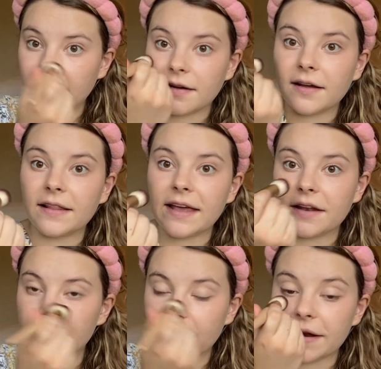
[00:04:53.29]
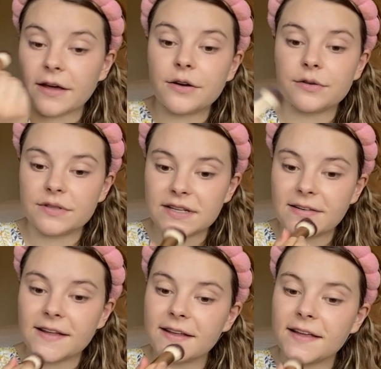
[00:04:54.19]
on the end of my nose,
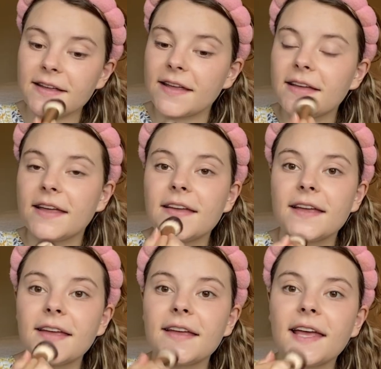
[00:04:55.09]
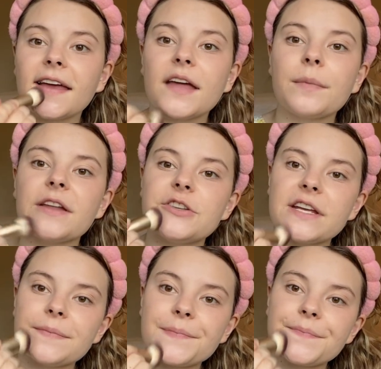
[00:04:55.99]
and my chin.